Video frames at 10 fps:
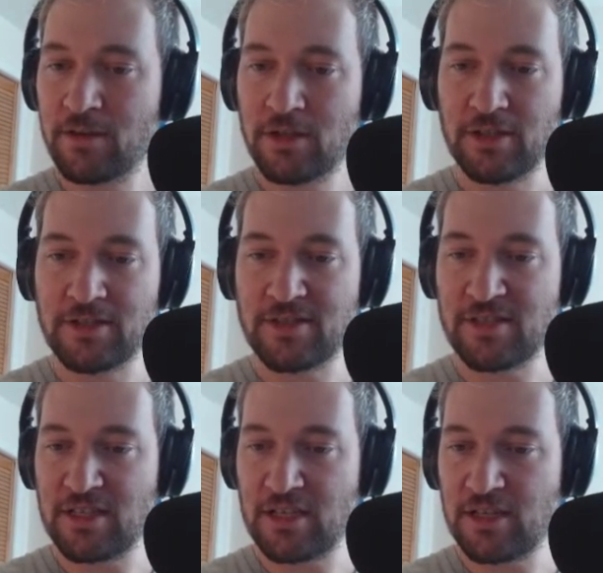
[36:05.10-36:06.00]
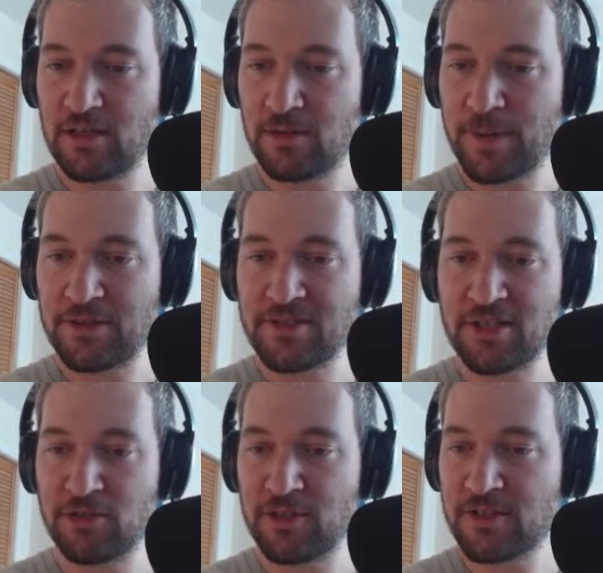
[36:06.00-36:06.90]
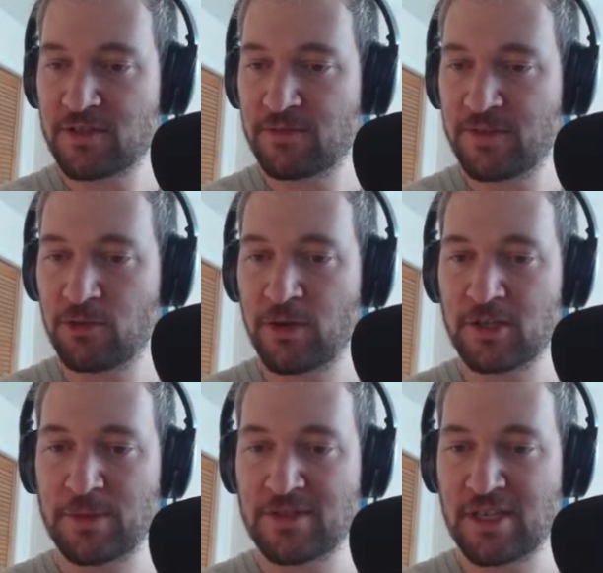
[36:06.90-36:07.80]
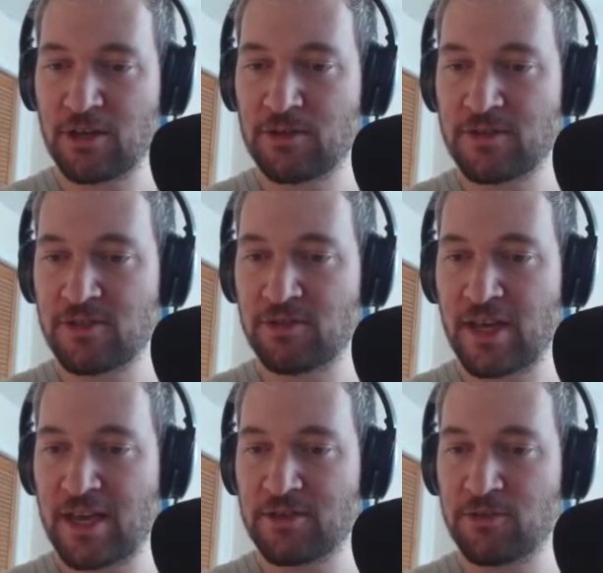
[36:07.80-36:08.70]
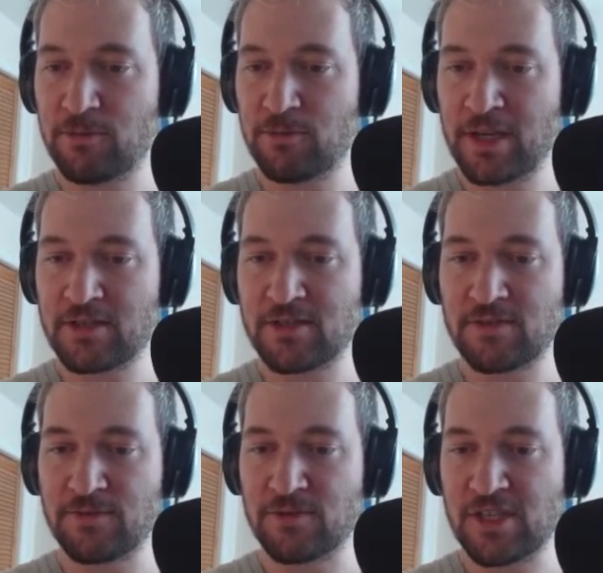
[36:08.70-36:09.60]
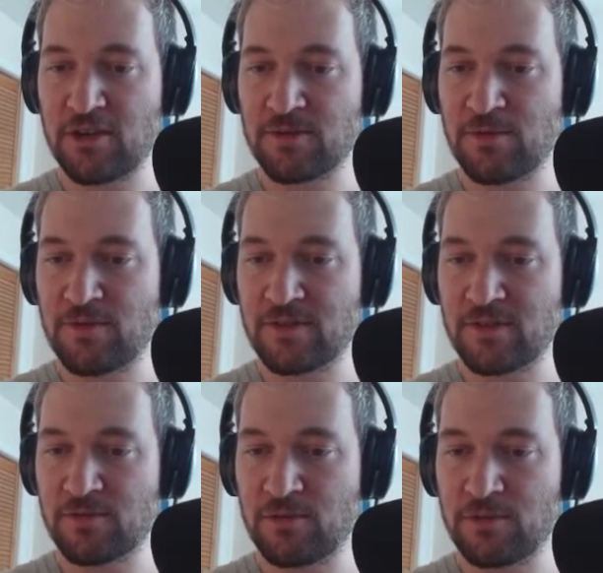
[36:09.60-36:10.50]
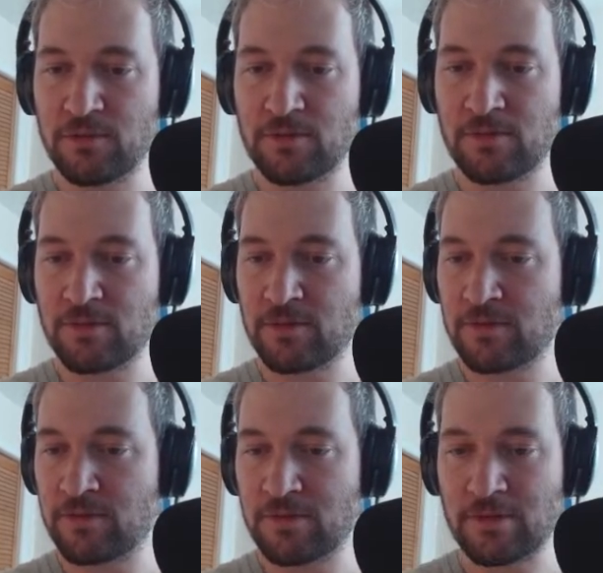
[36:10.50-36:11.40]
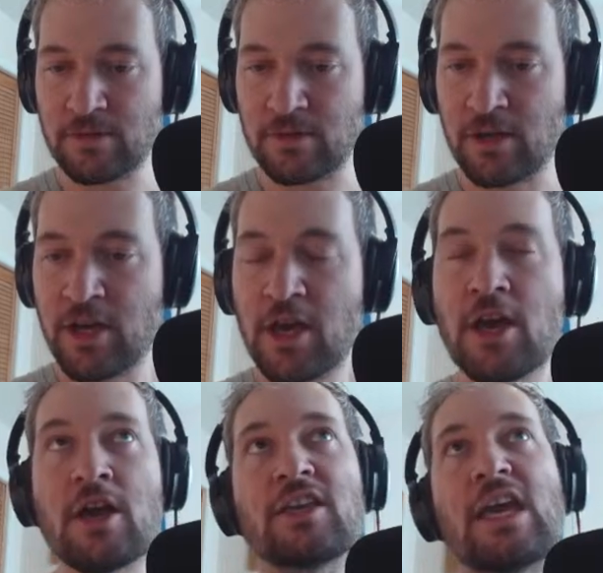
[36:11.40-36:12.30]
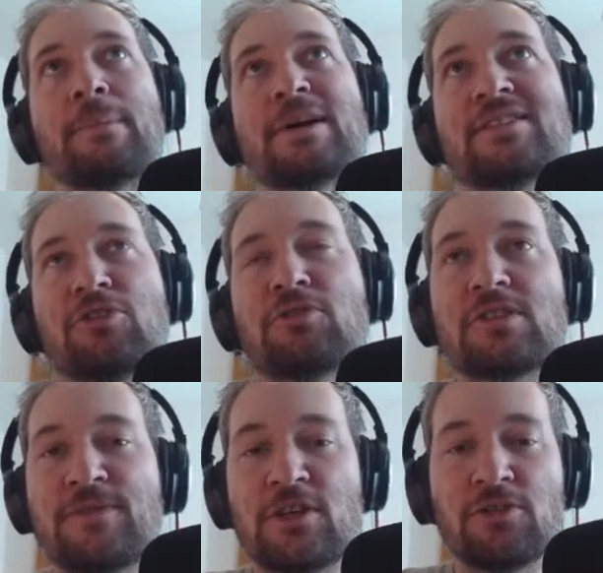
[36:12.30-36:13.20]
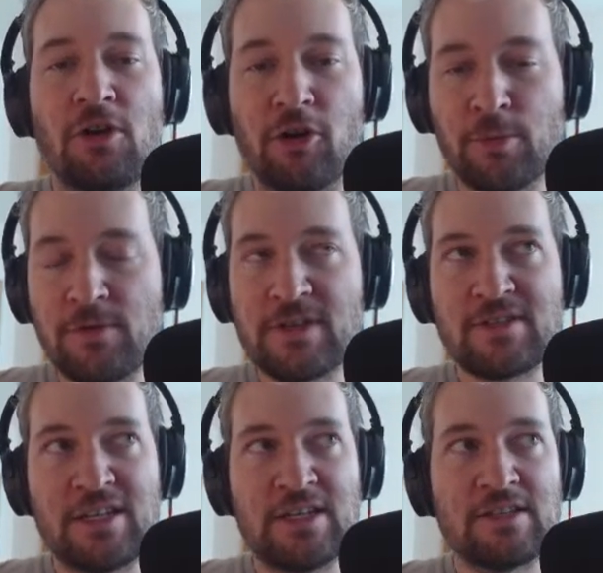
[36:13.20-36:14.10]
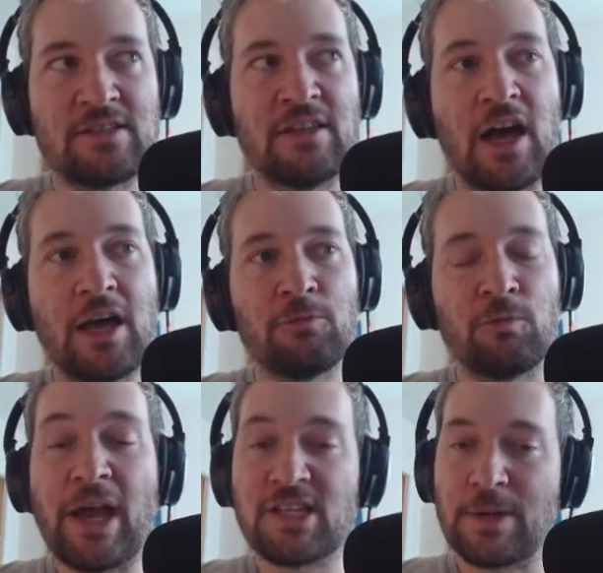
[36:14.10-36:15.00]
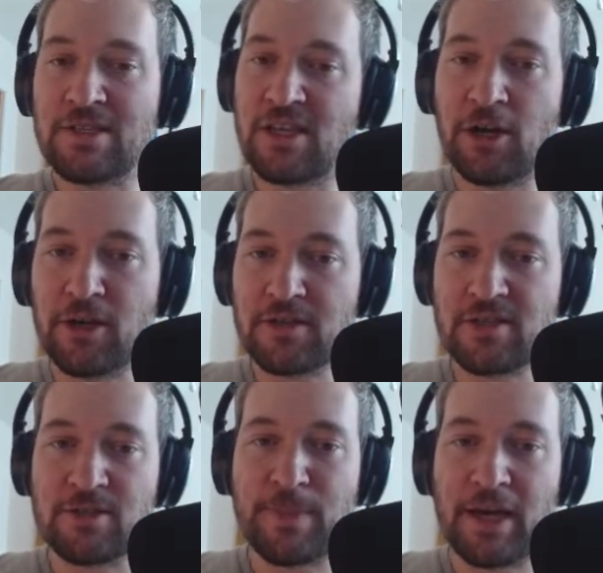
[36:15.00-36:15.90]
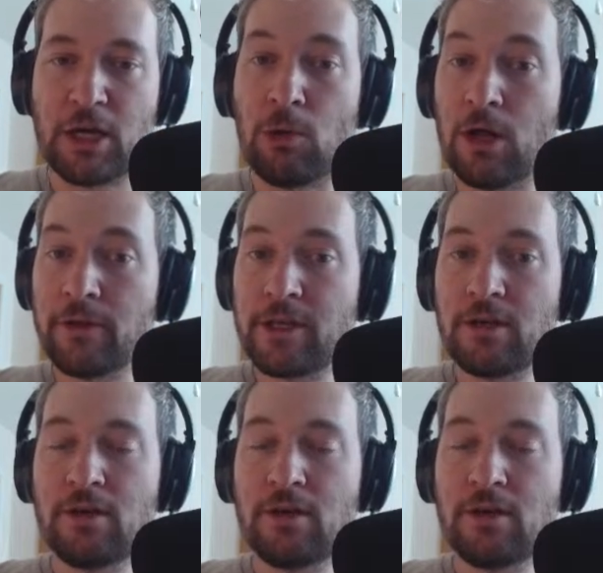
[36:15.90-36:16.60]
Let's see. About the tier list, video ranked by scariness, you could add your picks for scariest movies as one of the ones. Yeah, my tier list video on horror movies is not ranked by scariest, it's by quality.